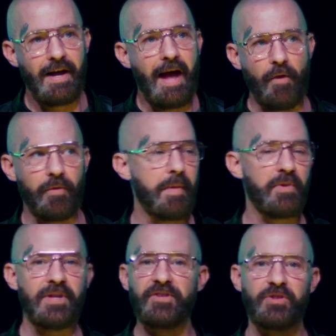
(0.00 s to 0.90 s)
I remember
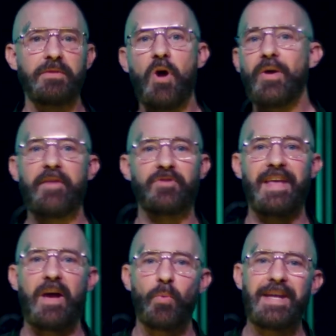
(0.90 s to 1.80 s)
not too long after
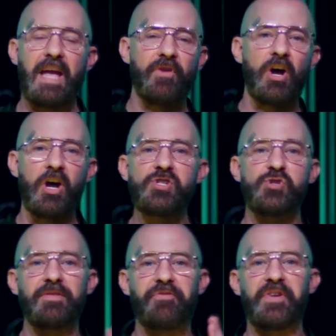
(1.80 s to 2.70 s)
that, we gave
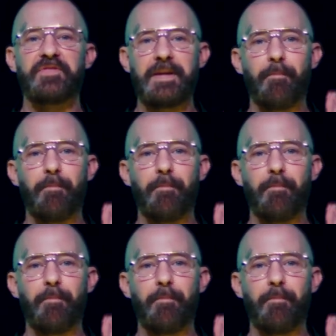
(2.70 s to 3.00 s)
150